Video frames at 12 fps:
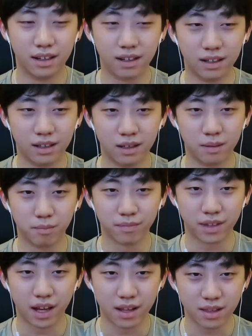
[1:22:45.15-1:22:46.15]

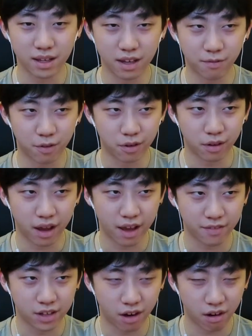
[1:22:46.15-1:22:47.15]
I think if you're
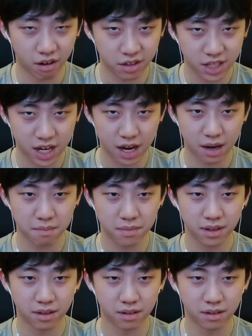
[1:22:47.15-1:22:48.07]
having a hard time,